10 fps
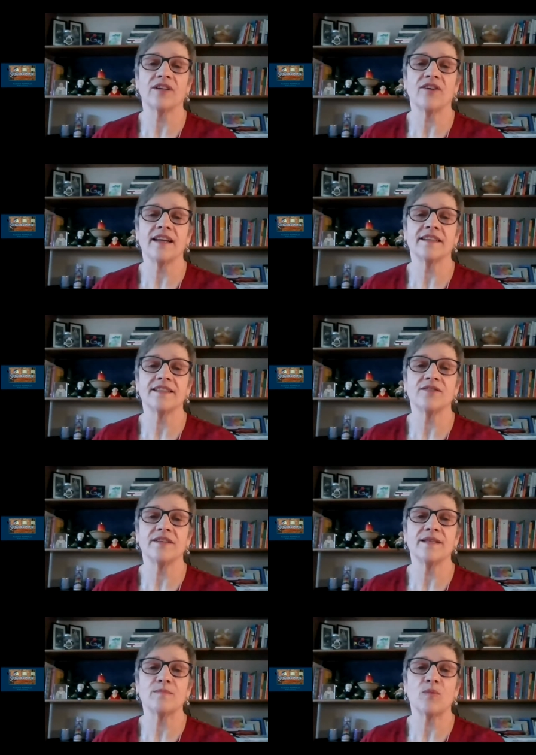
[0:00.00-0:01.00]
gratitude
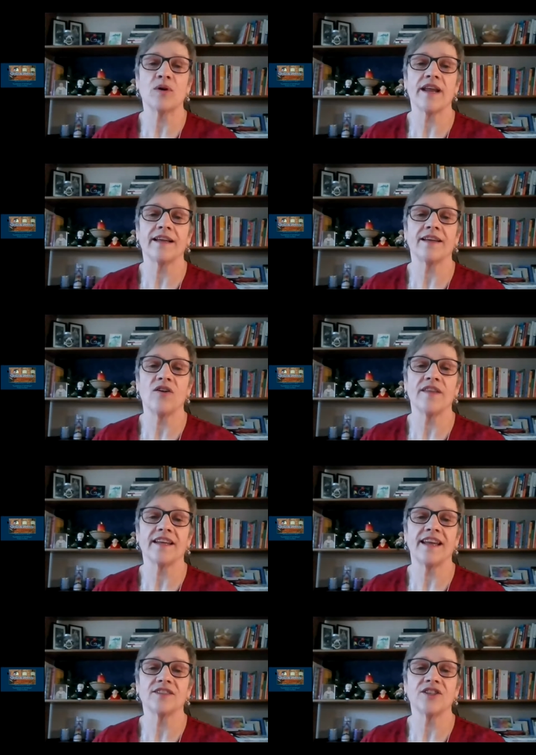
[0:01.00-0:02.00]
this morning and all the
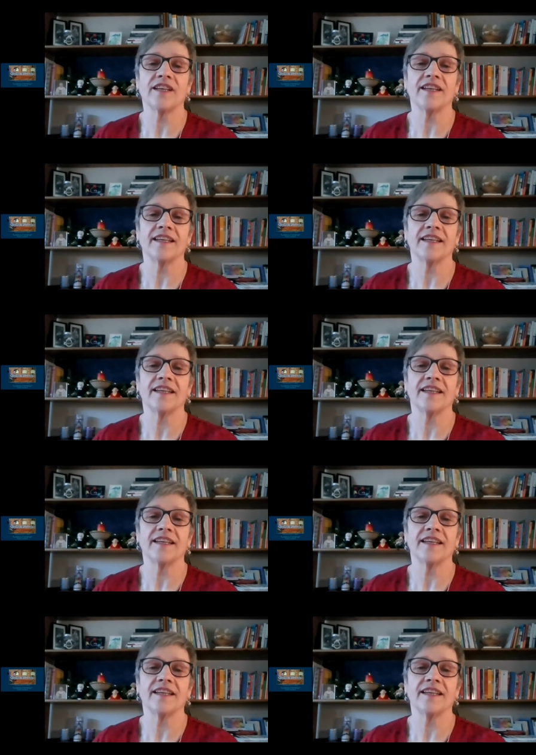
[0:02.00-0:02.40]
connection.